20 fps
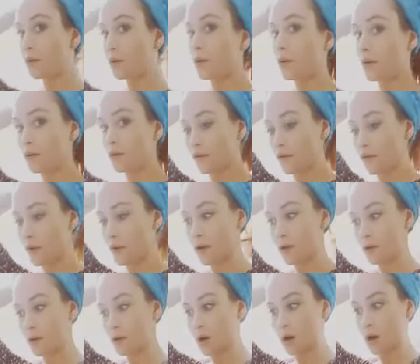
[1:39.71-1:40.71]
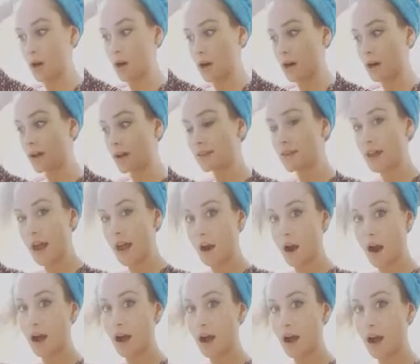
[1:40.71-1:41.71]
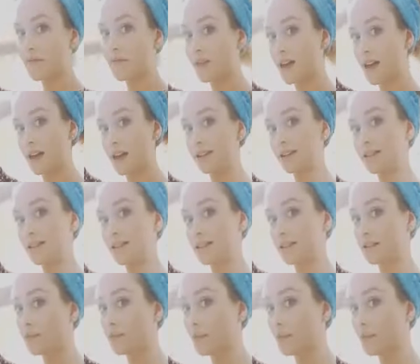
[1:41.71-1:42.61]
further get the hair out of my face.